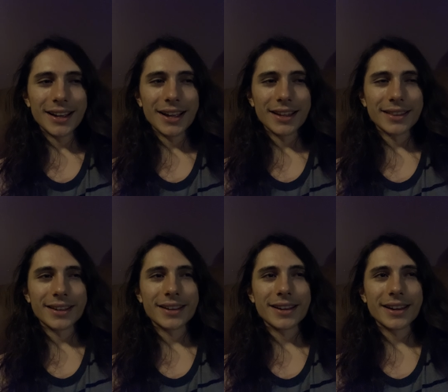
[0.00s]
And
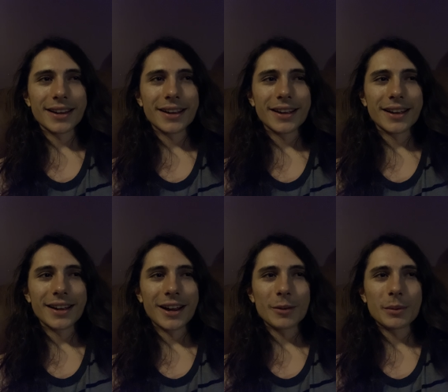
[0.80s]
like,
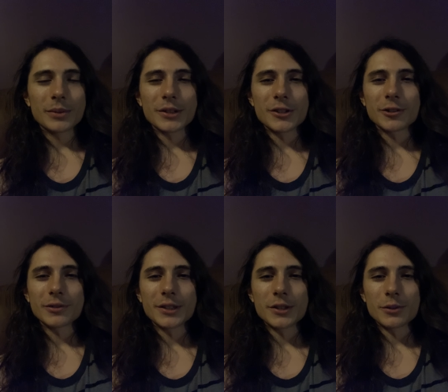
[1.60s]
I remember this
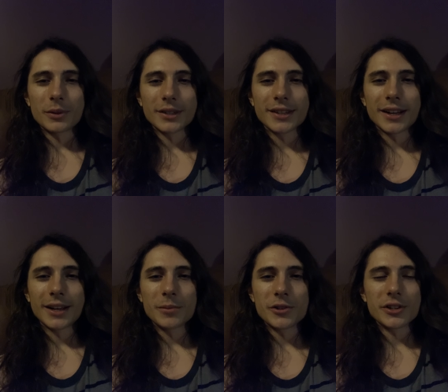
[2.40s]
this one
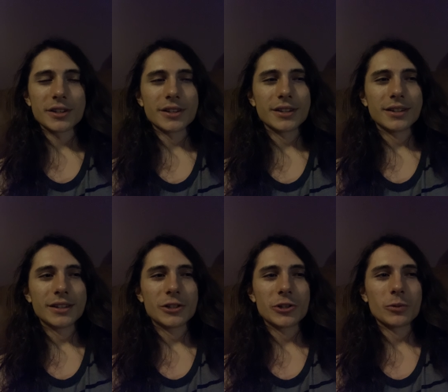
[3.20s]
time she
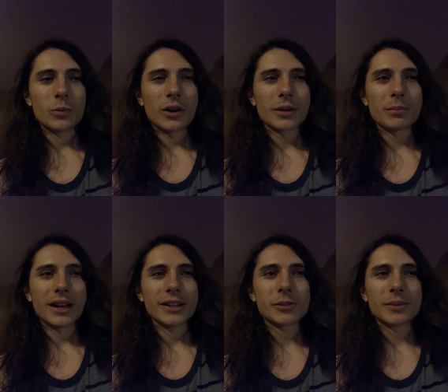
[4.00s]
she walked
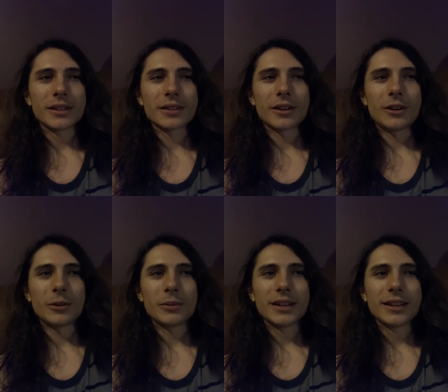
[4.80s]
past me in the
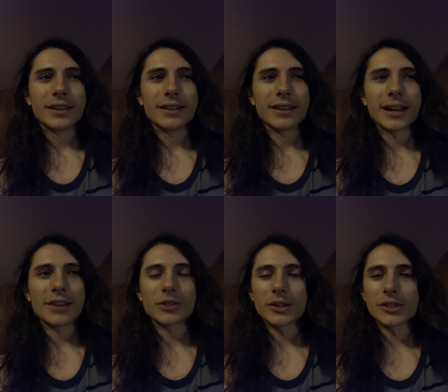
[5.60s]
hallway like
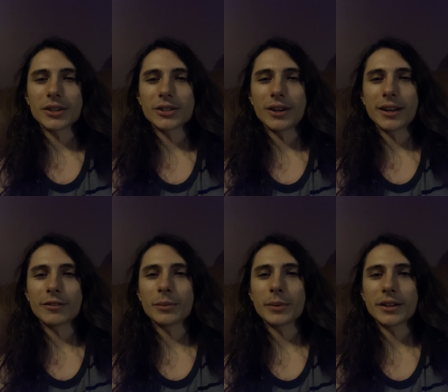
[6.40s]
after I started talking
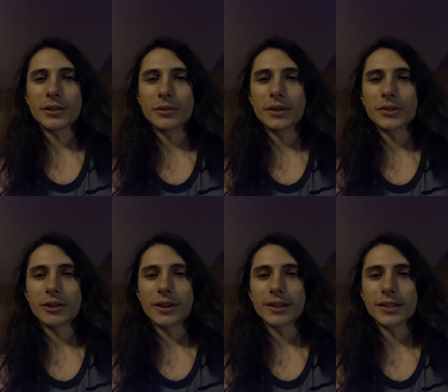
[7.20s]
everybody knew I was
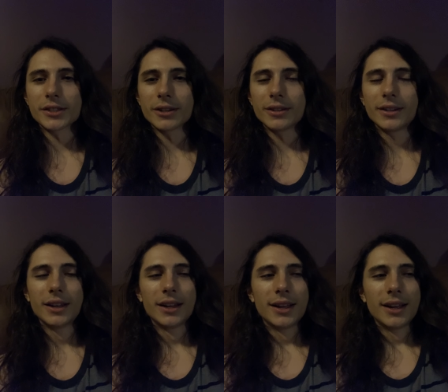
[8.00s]
talking to this girl
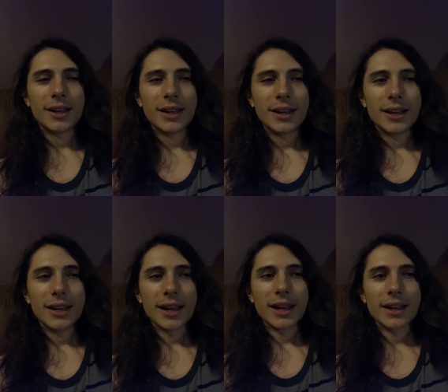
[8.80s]

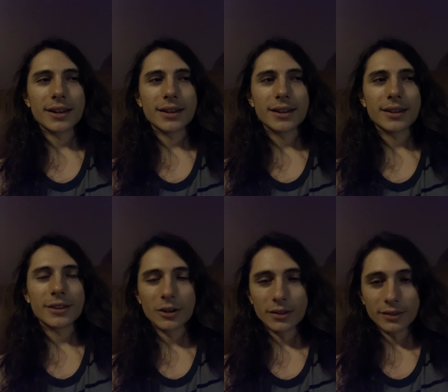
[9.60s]
and
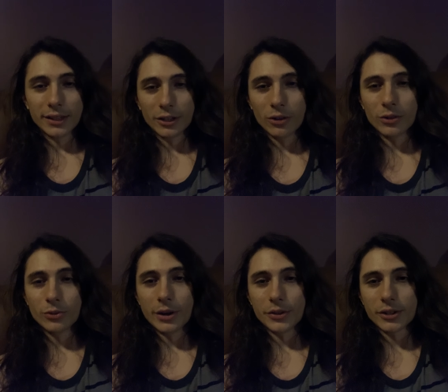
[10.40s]
the like the girl
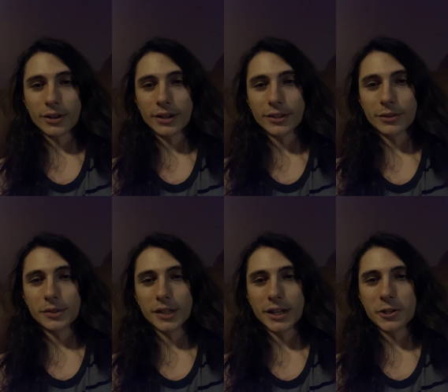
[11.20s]
who I was talking to
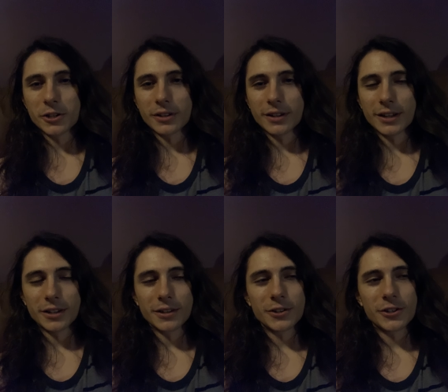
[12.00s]
was Asian
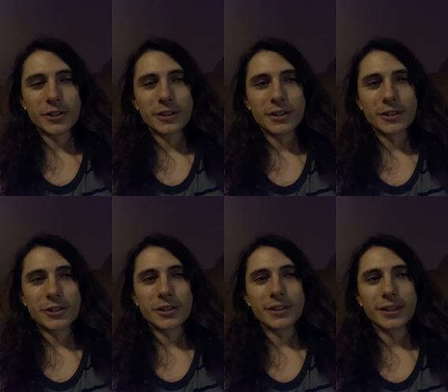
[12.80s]
and she
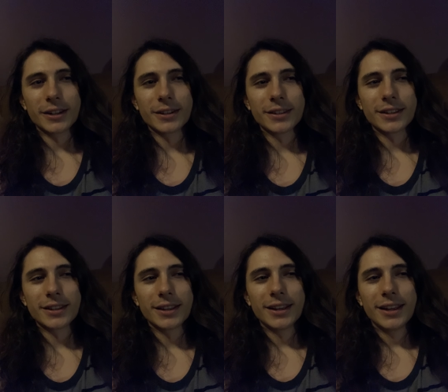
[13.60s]
she literally